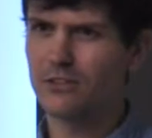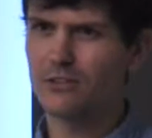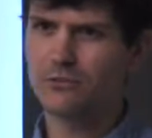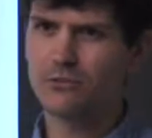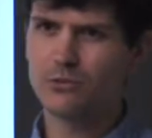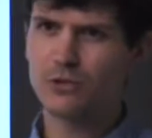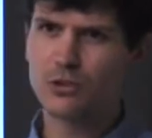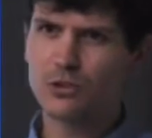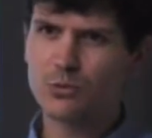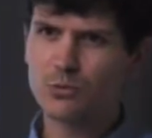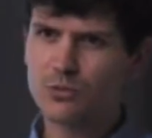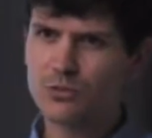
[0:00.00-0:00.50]
The
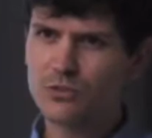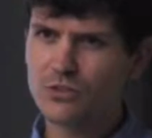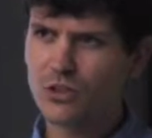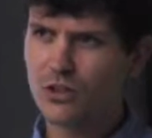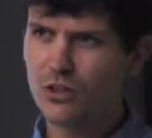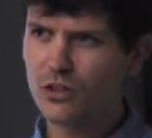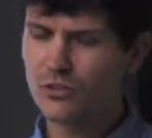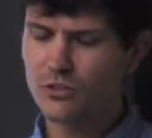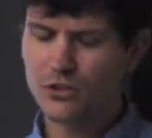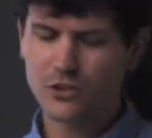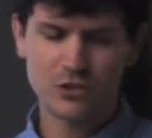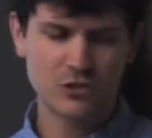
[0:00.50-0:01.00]
first was
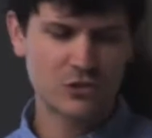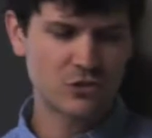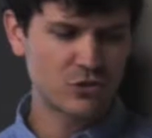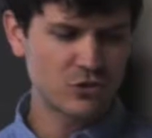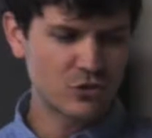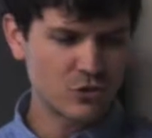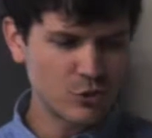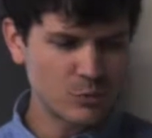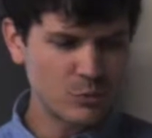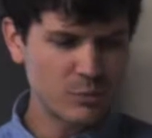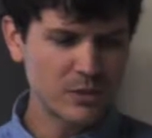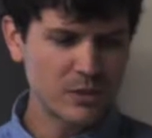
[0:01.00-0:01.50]
called the
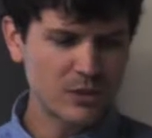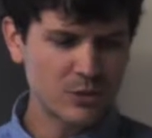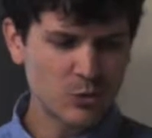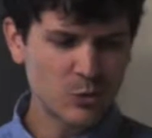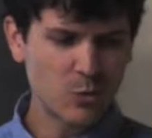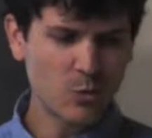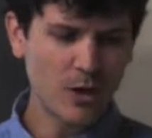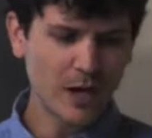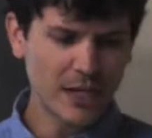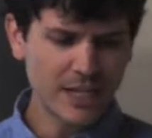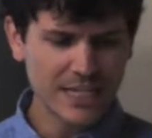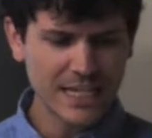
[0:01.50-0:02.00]
Stupid
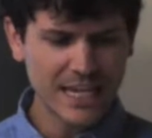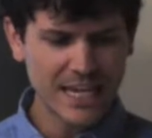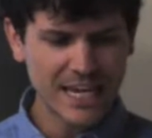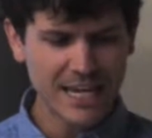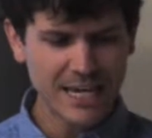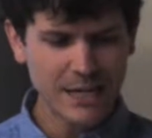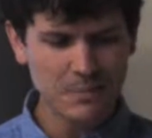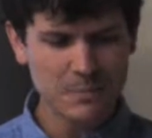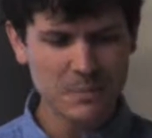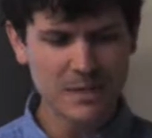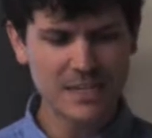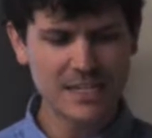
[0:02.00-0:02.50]
Twine Game,